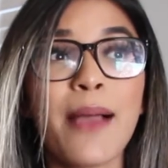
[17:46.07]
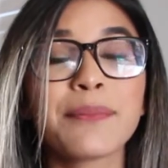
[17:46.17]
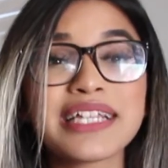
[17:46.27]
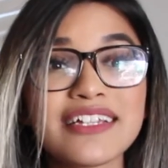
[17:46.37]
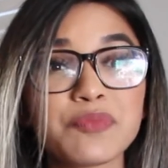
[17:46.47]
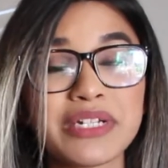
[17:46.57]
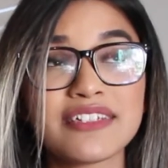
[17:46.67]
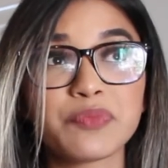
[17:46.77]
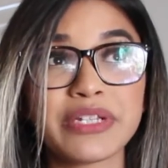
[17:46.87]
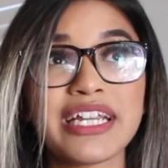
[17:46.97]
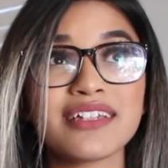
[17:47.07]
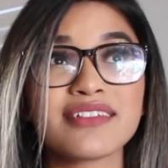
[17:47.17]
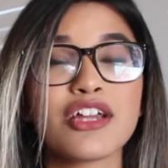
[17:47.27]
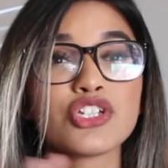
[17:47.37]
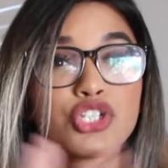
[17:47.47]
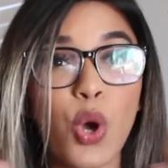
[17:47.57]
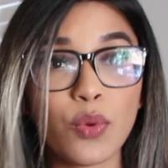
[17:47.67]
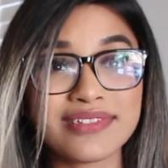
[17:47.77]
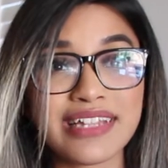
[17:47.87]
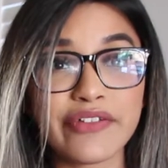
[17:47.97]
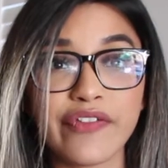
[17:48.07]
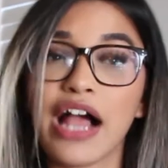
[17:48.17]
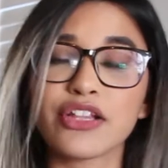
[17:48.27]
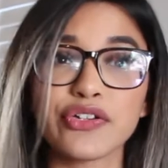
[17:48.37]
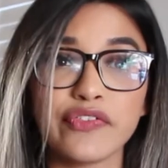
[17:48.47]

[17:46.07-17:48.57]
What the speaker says: Please don't say Value